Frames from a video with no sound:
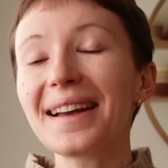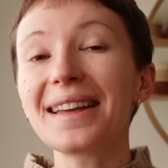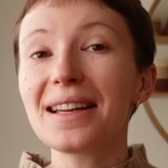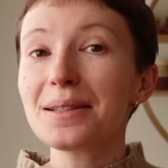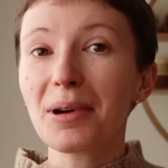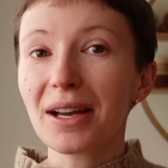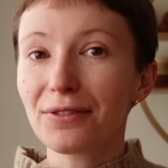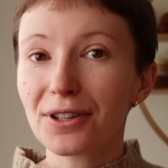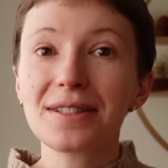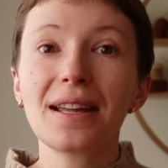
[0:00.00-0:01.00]
It is my
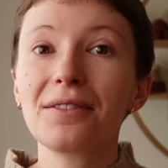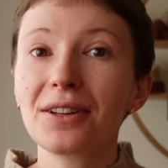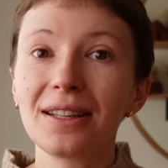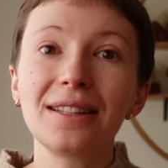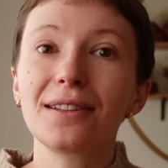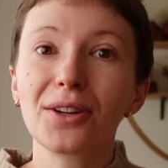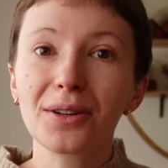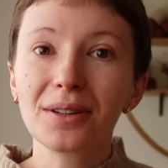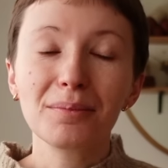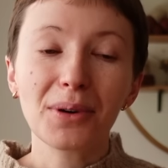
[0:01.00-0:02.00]
first ever knit
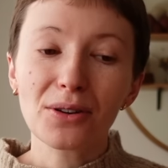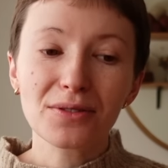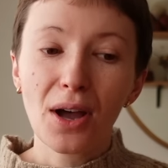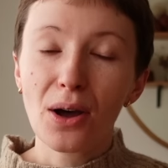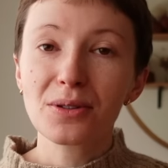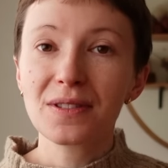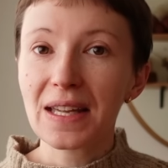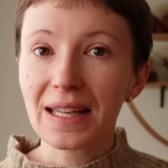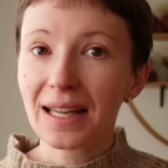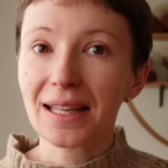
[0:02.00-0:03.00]
along, both
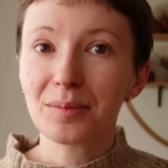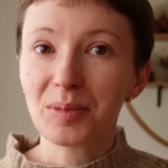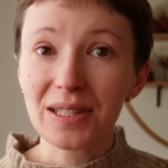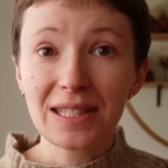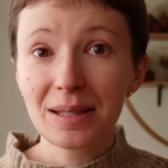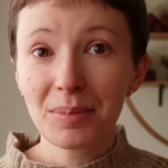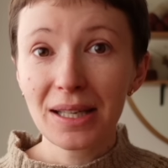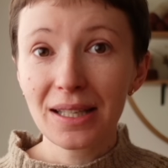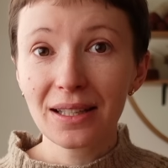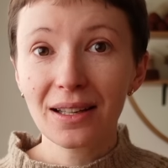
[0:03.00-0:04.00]
hosting and
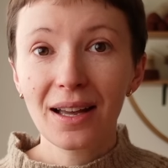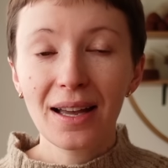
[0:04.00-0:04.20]
participating.